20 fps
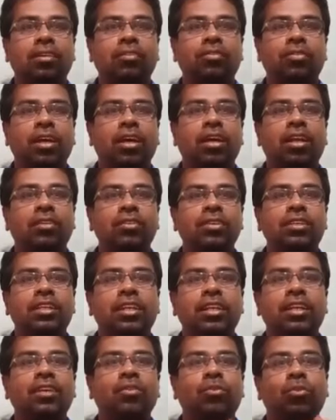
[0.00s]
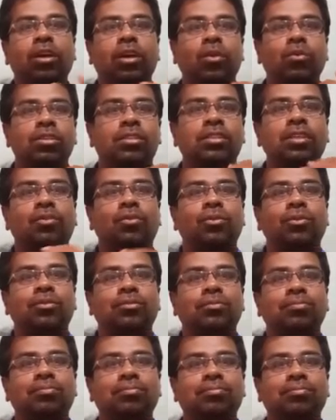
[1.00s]
we are always reading for ourselves.
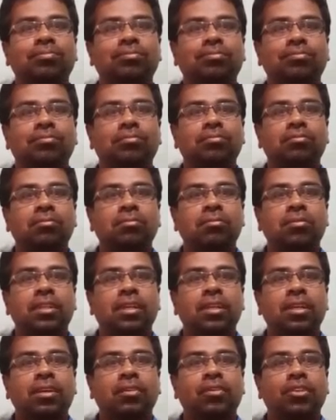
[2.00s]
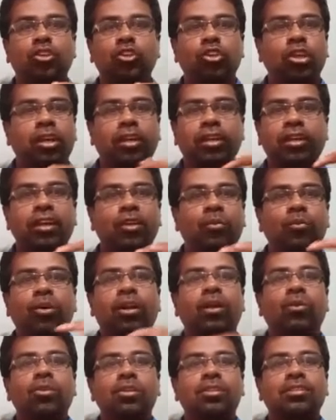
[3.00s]
We should not read for
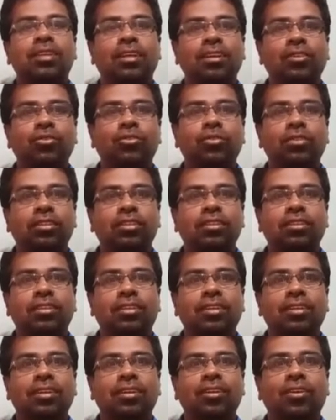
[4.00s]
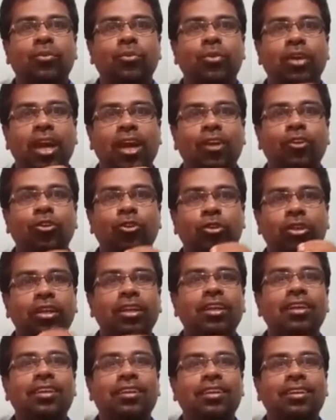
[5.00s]
ourselves. We have to
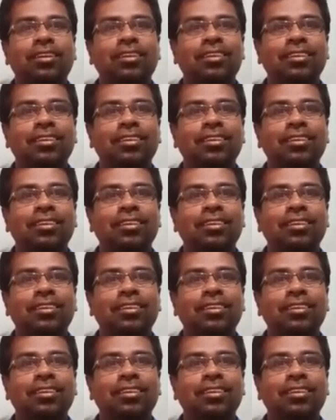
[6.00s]
read